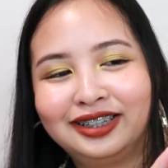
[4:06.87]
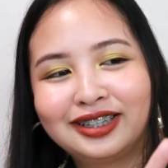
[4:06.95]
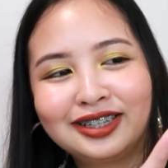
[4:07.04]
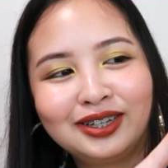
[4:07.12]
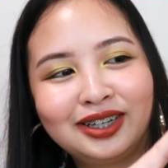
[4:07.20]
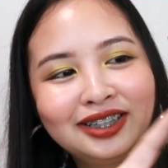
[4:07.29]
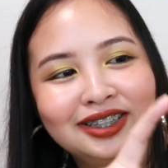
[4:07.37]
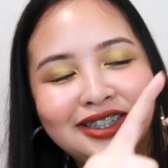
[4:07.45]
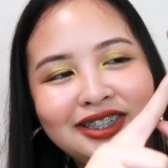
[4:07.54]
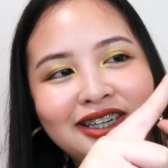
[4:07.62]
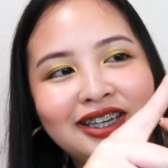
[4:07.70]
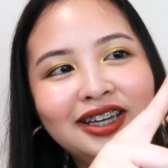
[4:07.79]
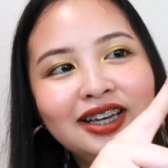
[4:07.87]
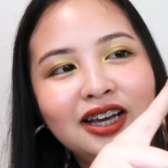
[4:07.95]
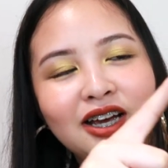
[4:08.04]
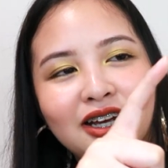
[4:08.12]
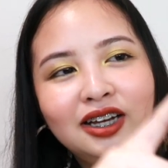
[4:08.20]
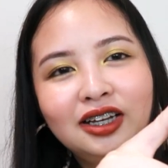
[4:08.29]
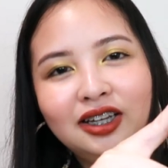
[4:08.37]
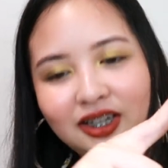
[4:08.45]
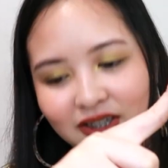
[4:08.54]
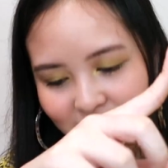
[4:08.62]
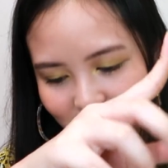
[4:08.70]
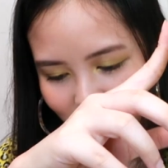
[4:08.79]
As you can see,
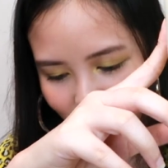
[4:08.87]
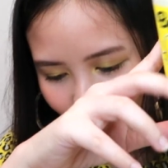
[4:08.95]
it's